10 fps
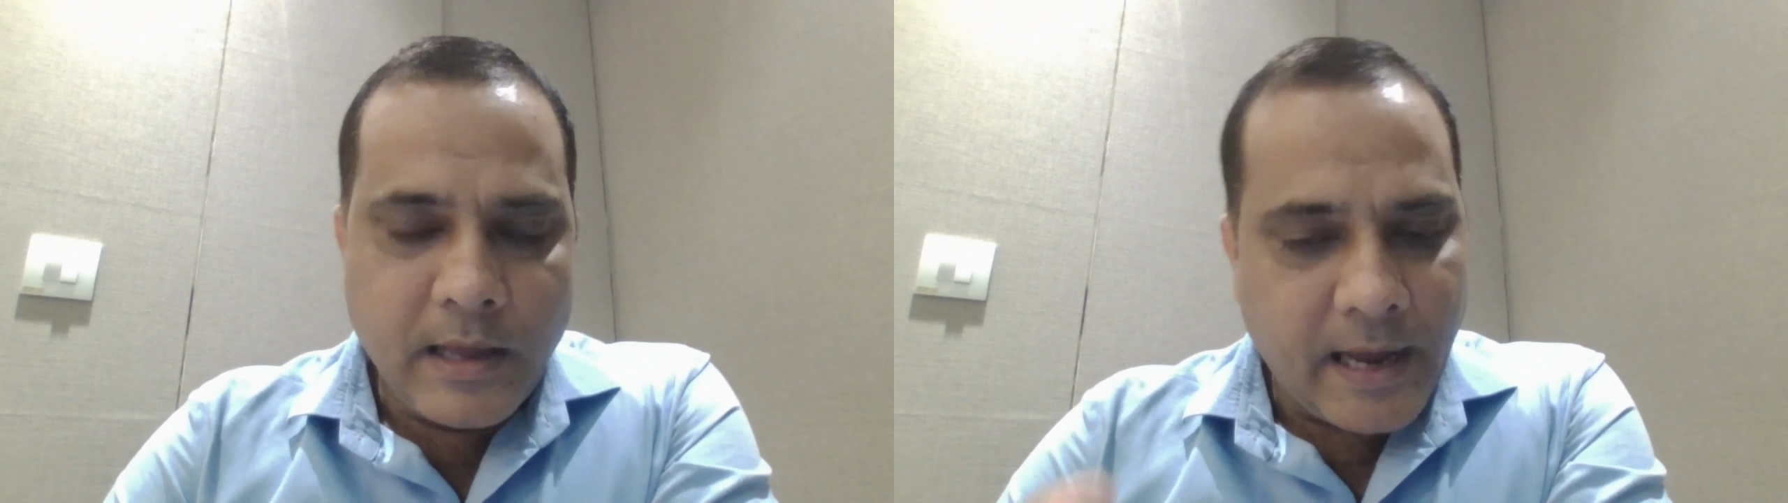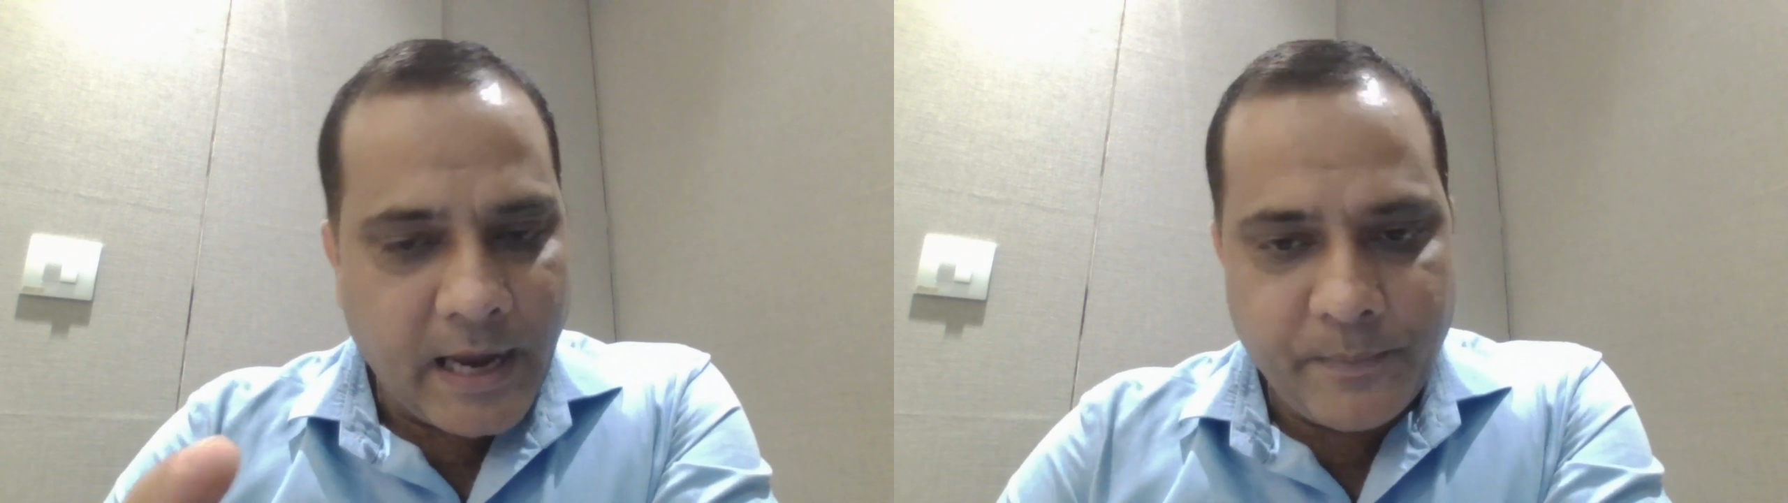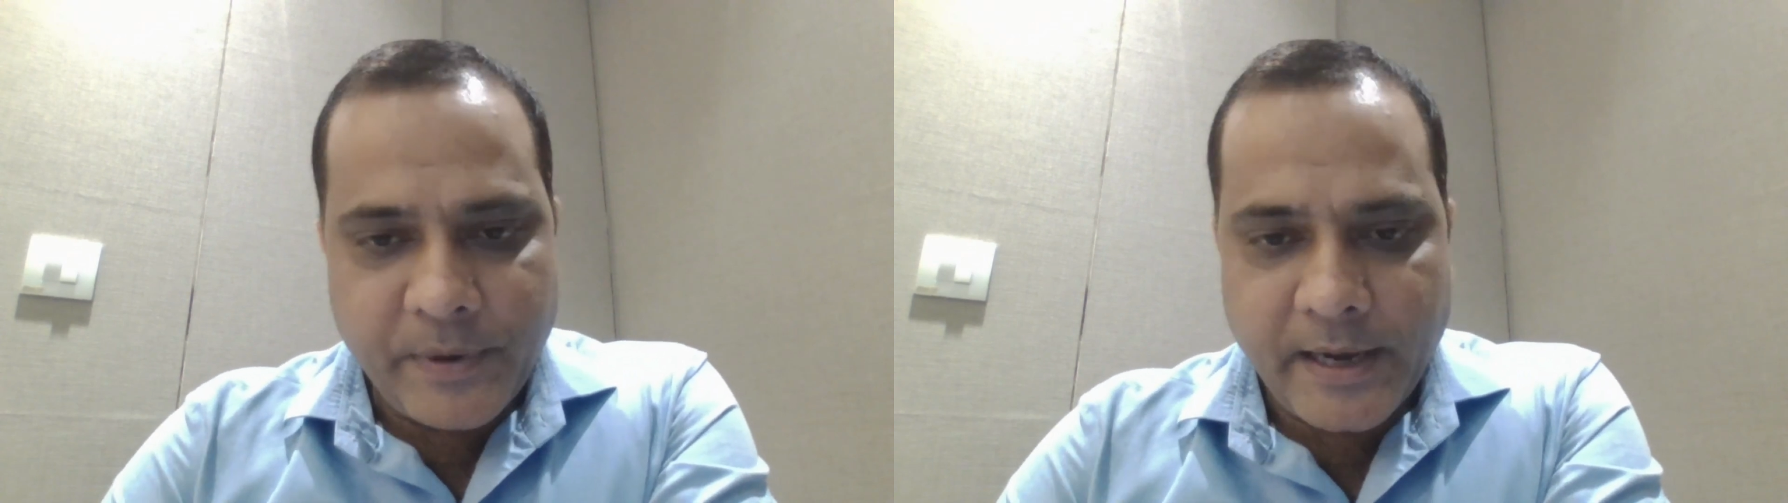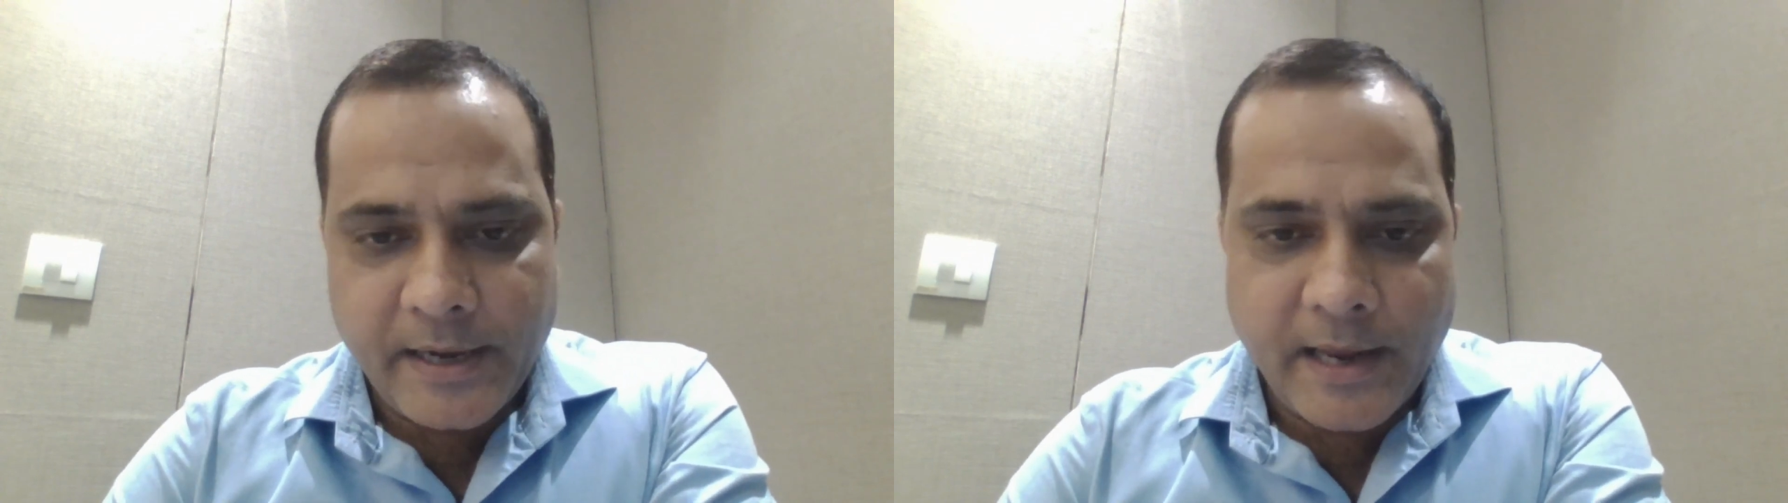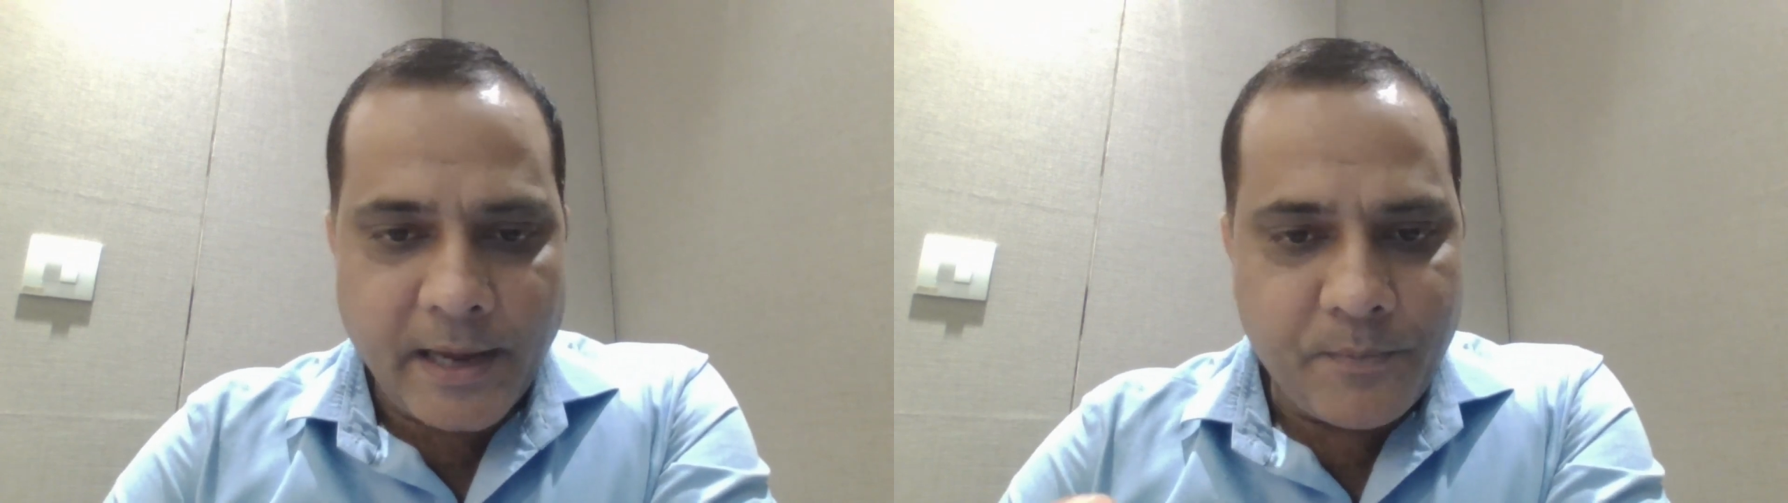
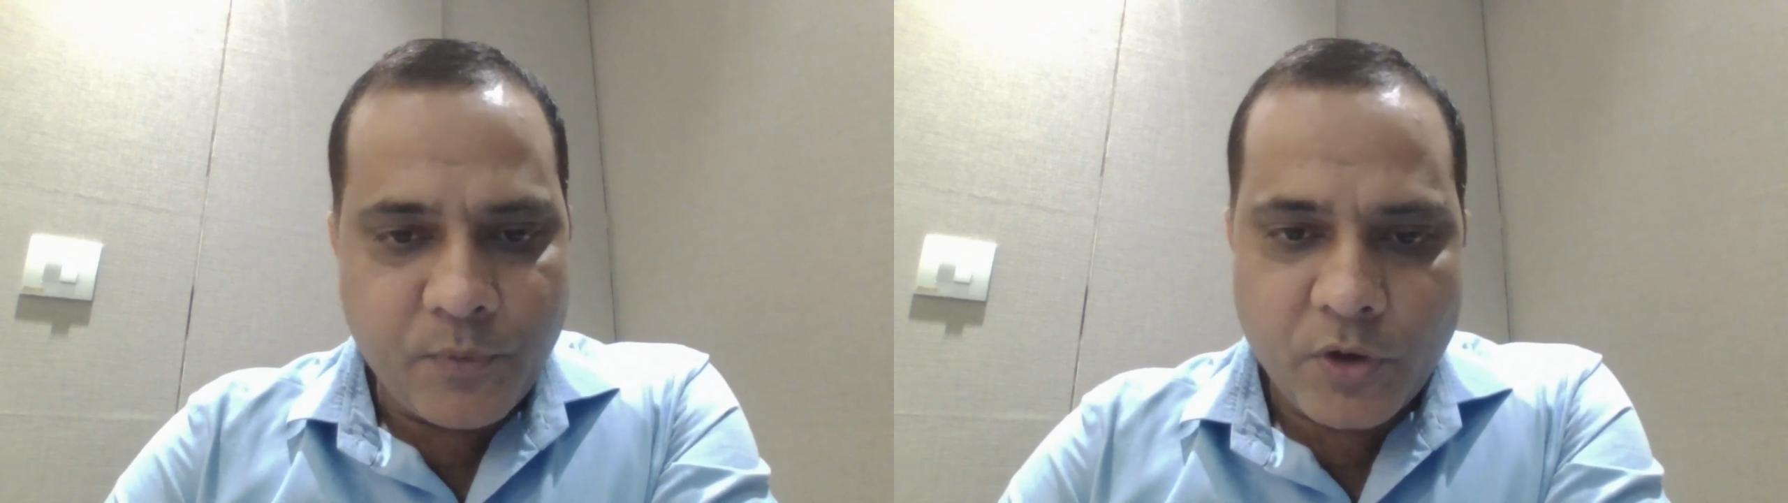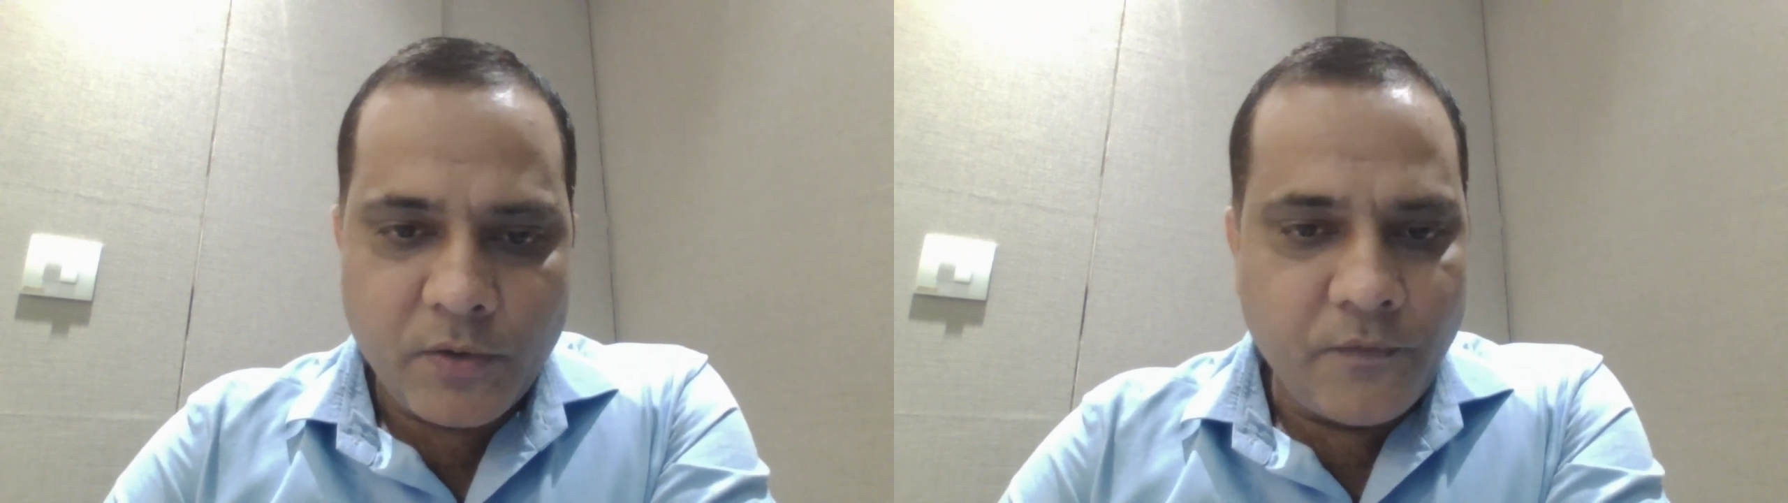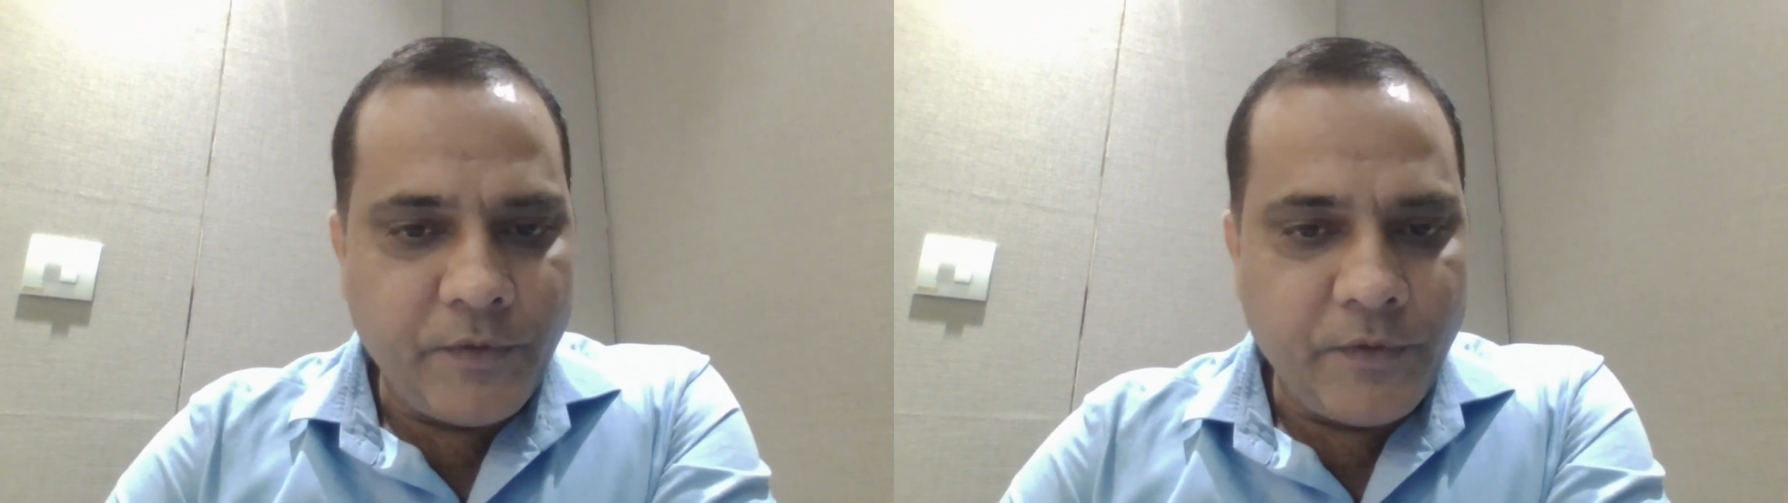iPad, iPod,